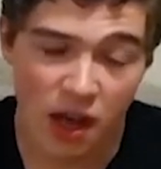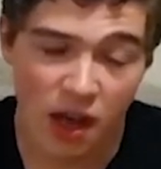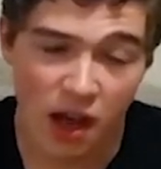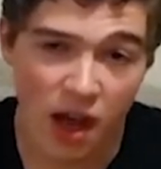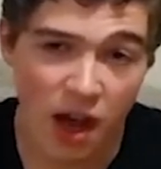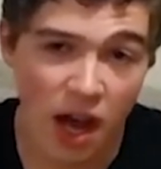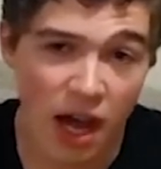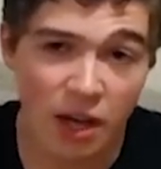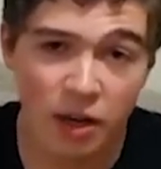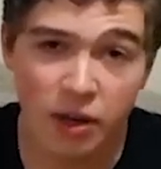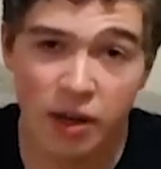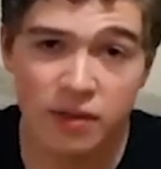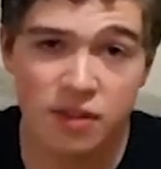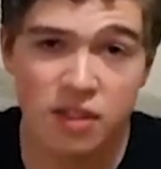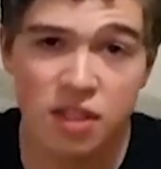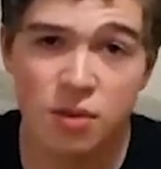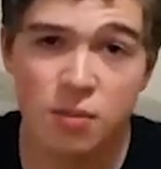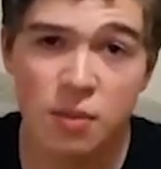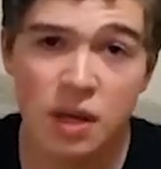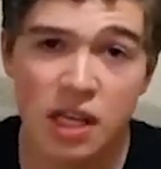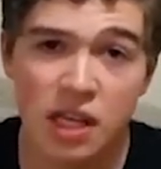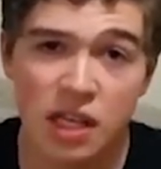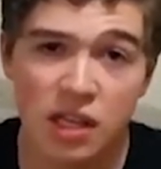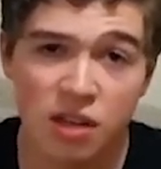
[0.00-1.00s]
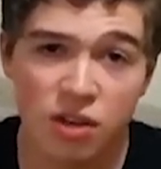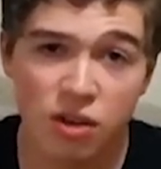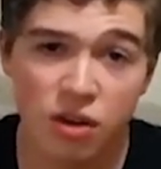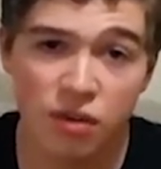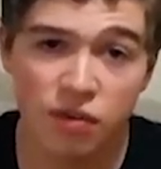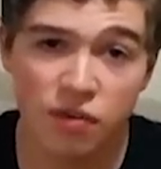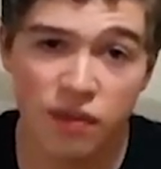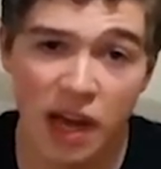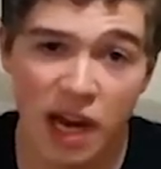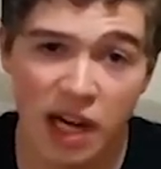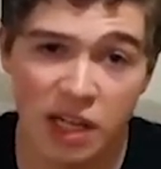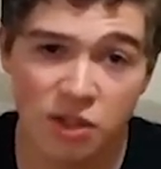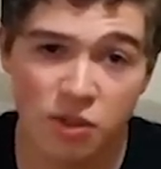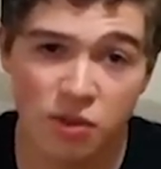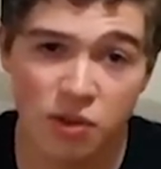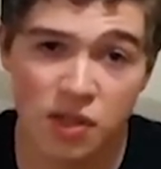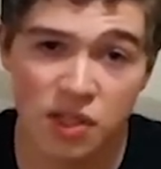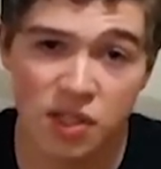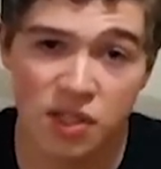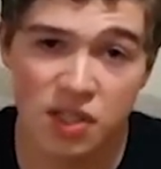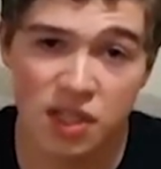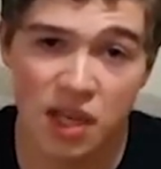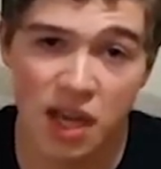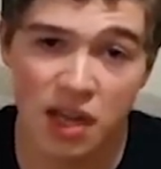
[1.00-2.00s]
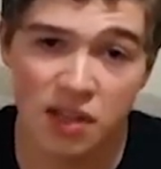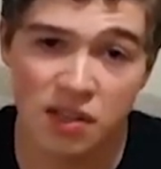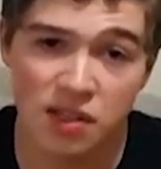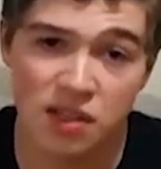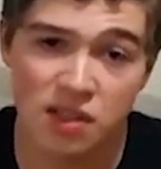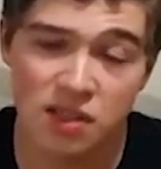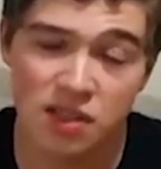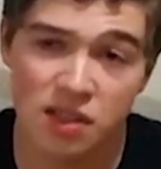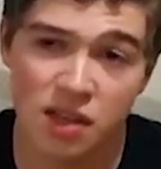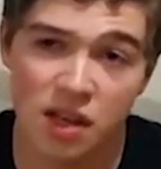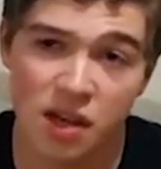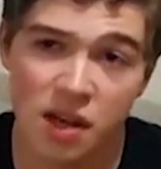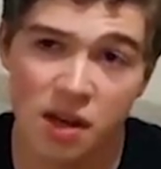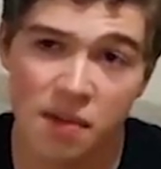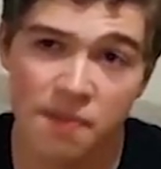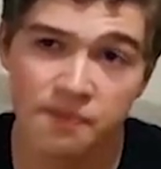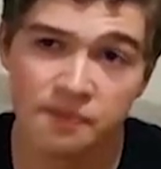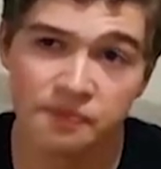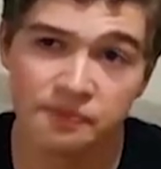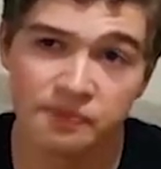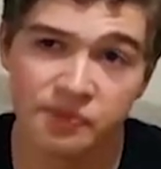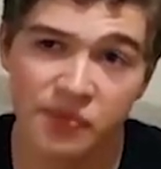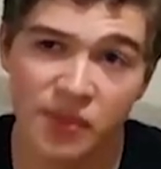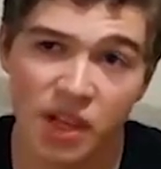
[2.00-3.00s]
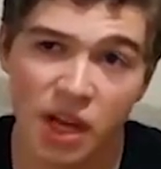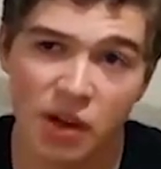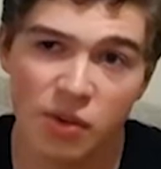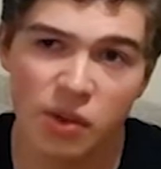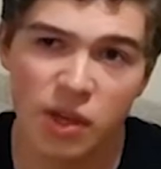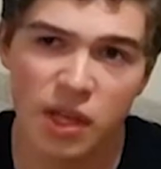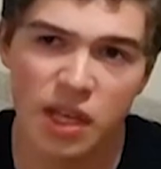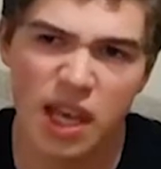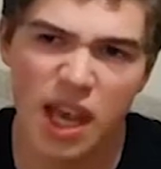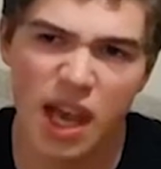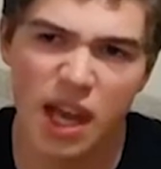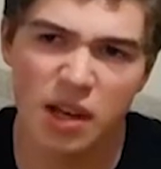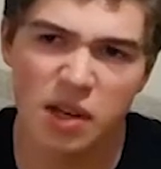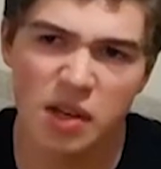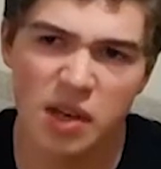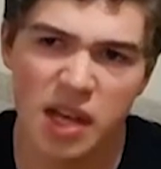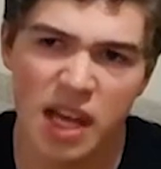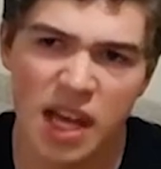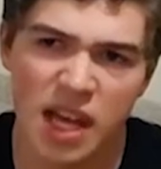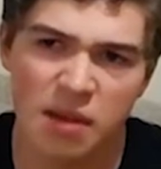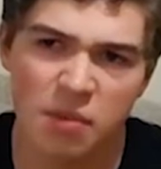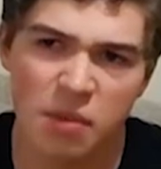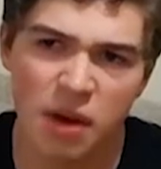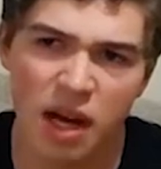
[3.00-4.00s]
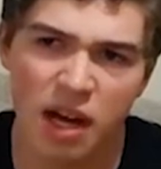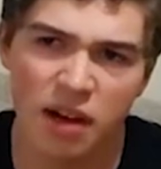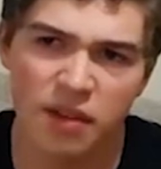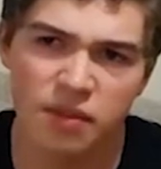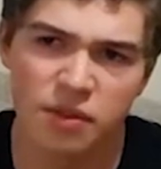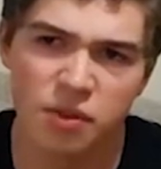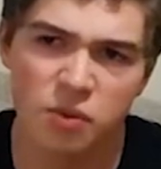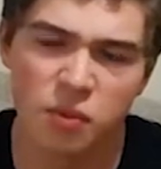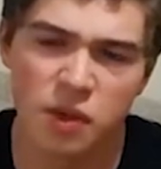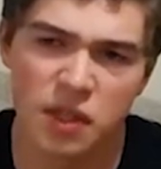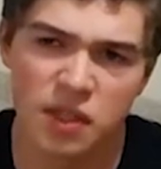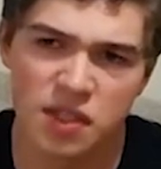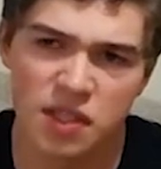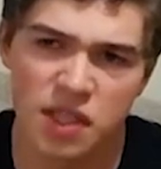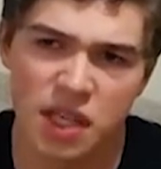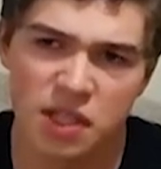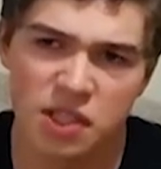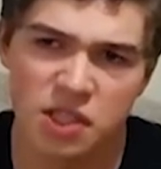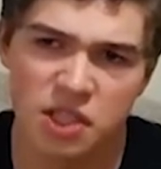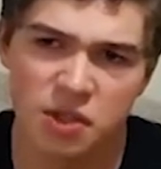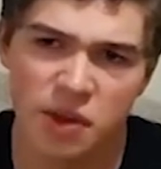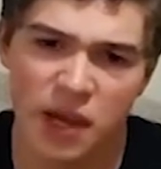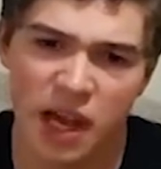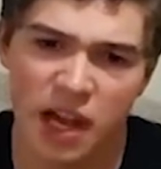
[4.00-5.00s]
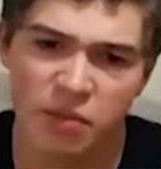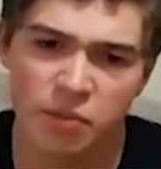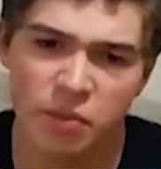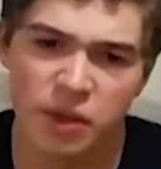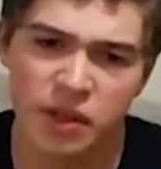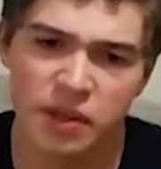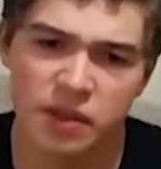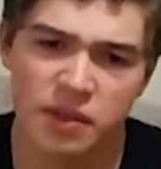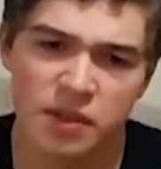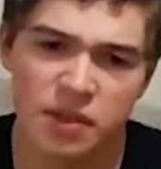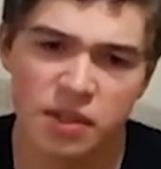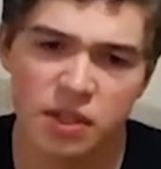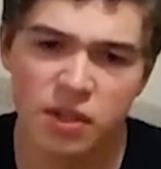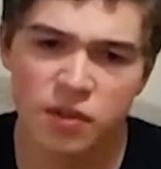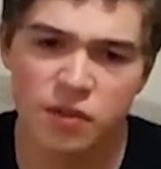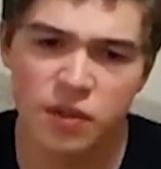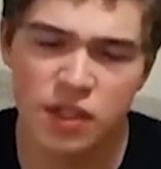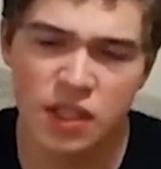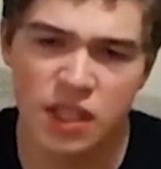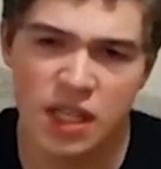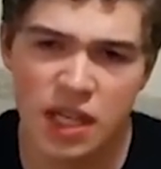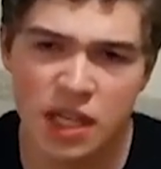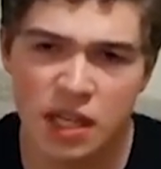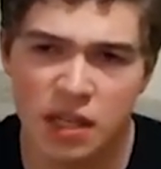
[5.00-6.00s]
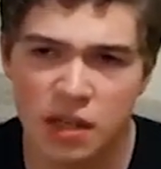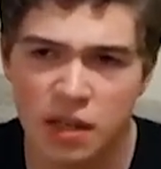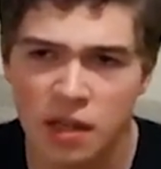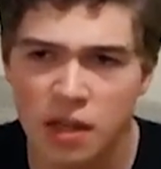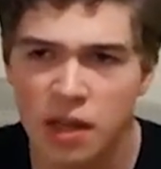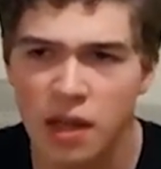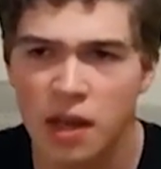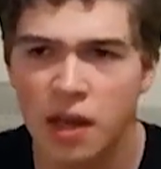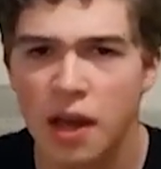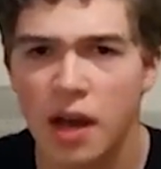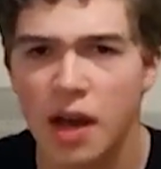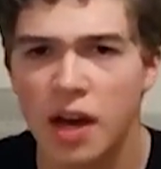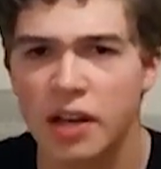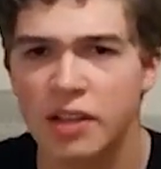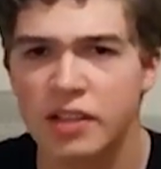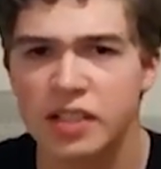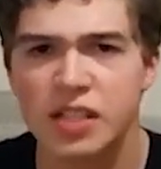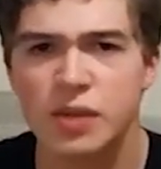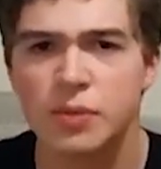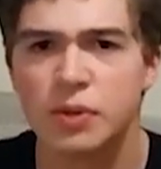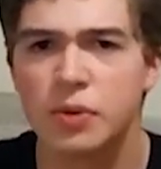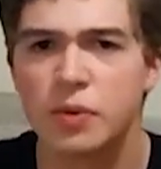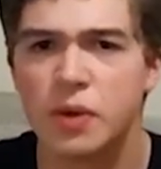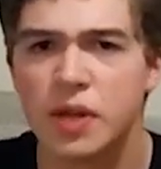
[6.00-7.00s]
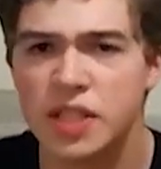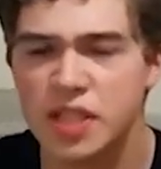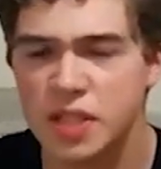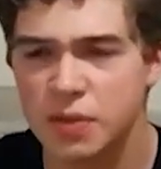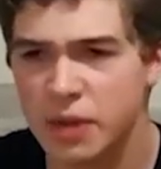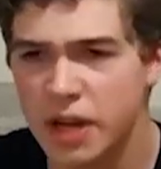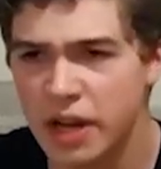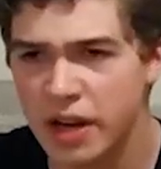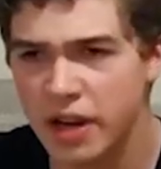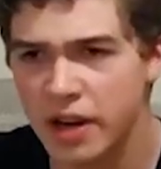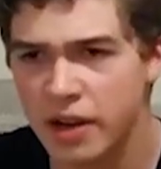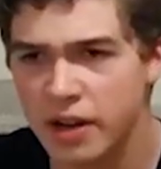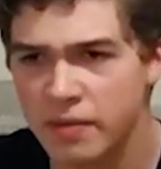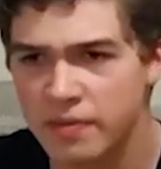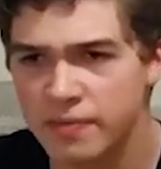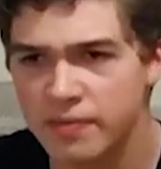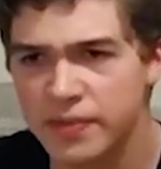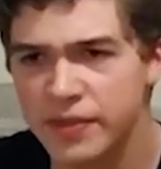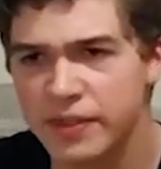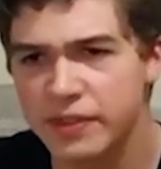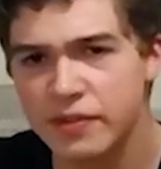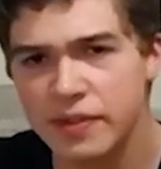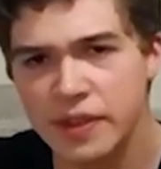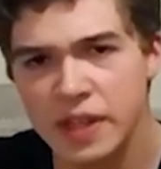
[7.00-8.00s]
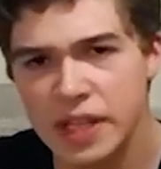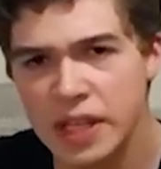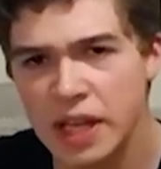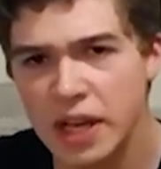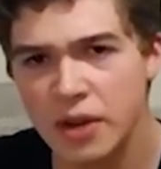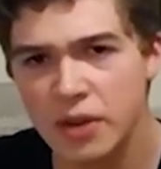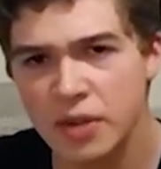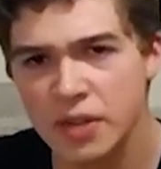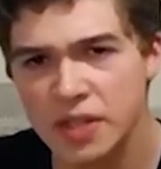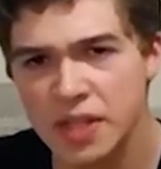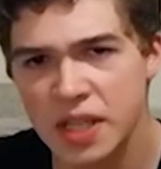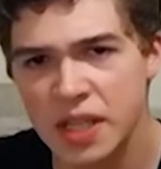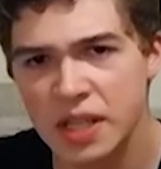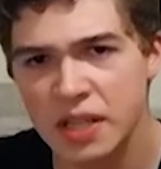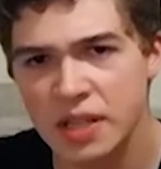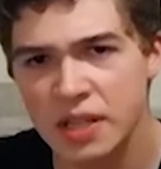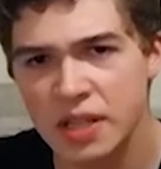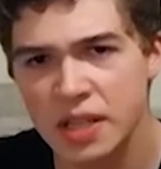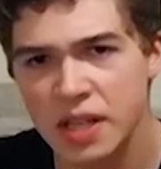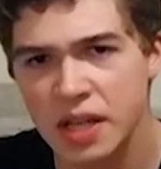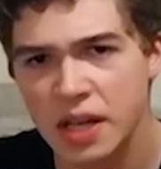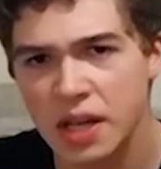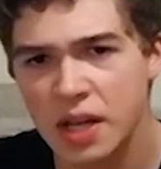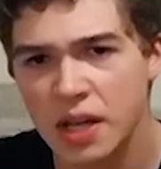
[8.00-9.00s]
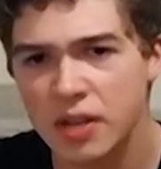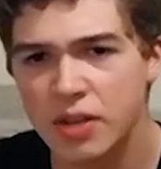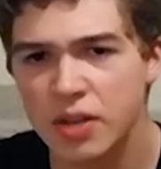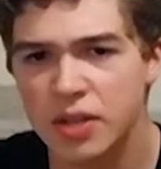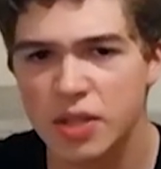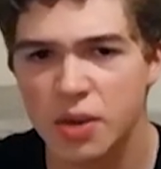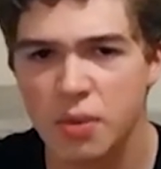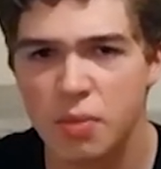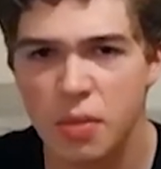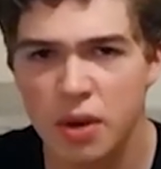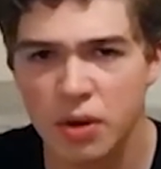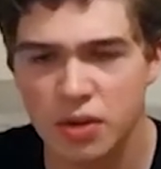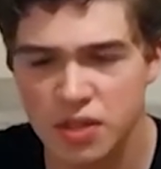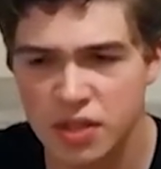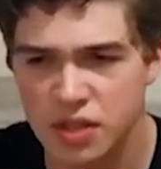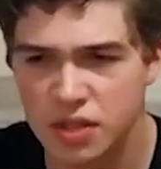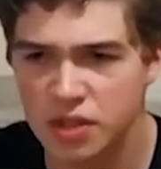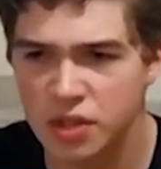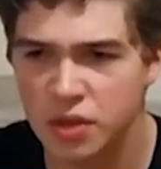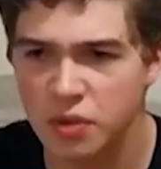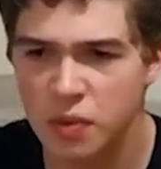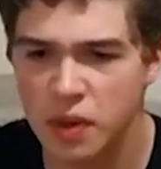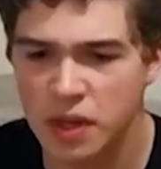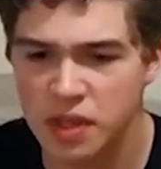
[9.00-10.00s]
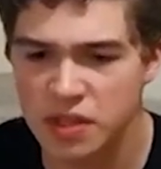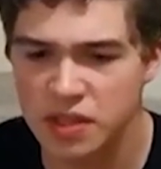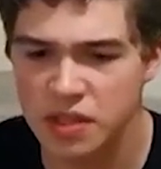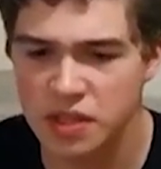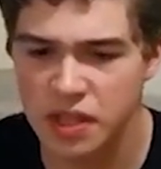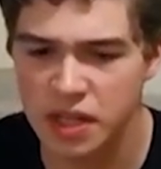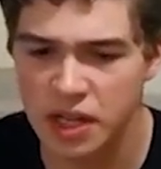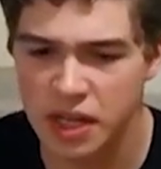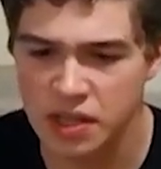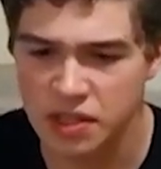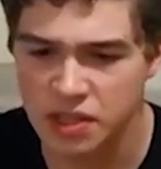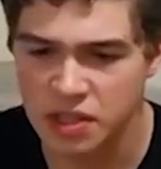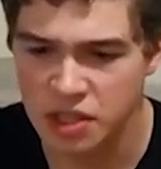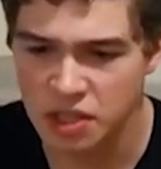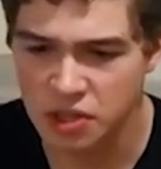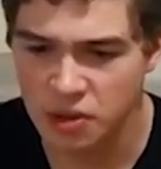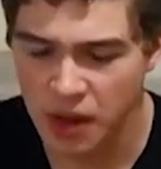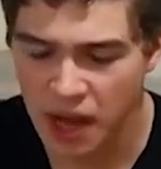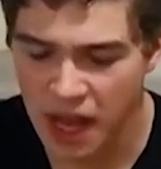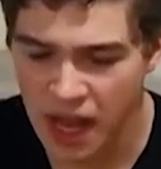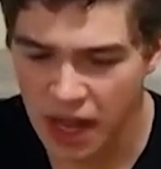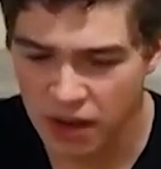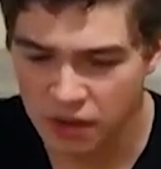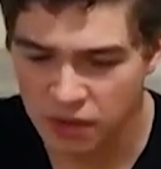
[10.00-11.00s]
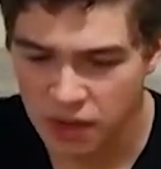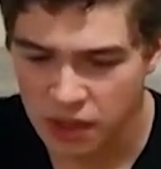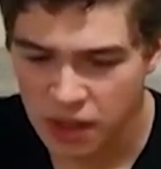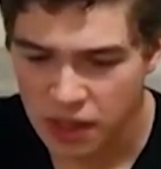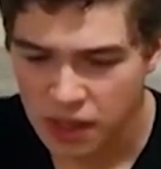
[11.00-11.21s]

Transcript: I don't have too many Hero Factory sets. I really can't name off the ones I do have, but you've seen some of the ones in my videos, and those are most of the ones that I do have.